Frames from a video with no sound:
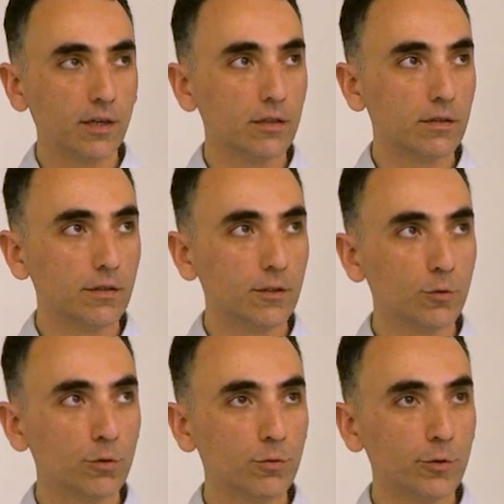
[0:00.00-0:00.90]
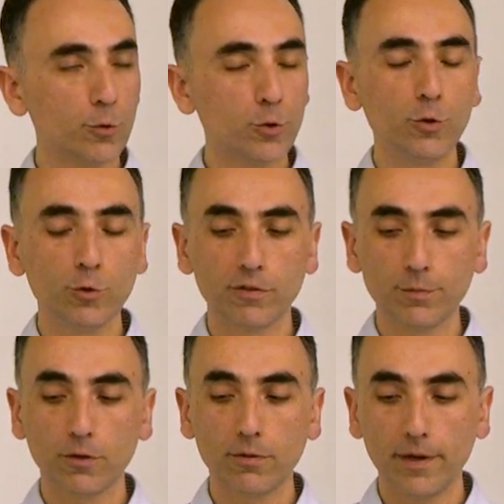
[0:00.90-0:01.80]
you should use a
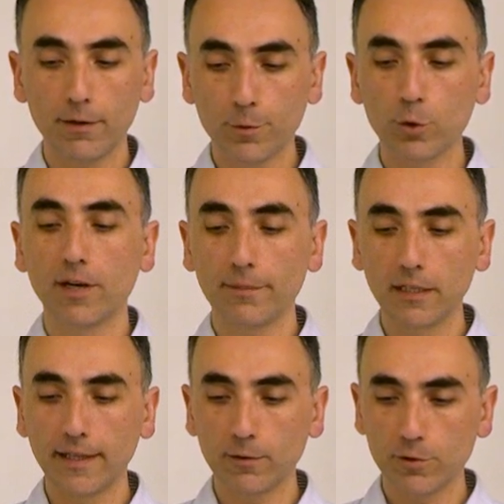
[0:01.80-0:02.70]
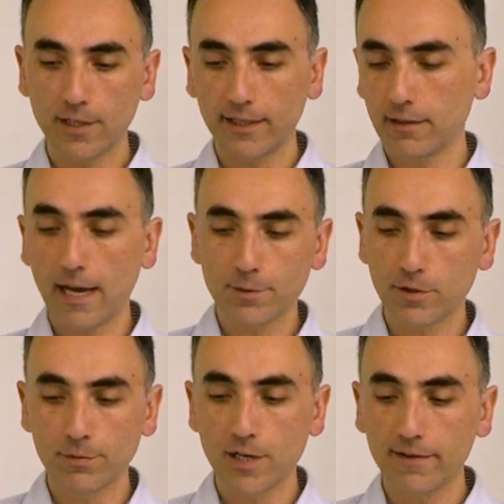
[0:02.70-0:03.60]
programming language like
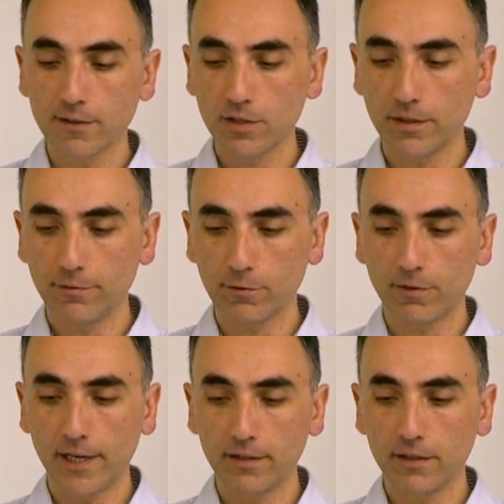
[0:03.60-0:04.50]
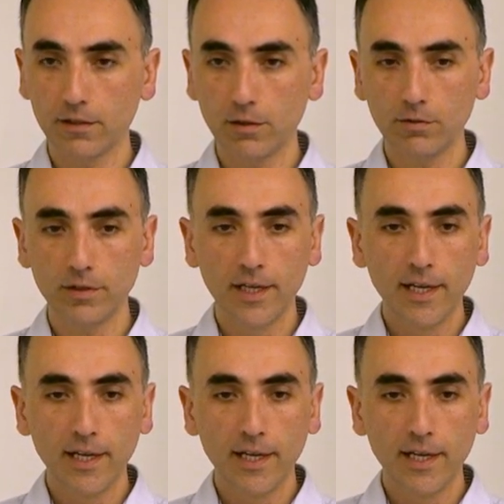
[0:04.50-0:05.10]
TypeScript, JavaScript for writing a code.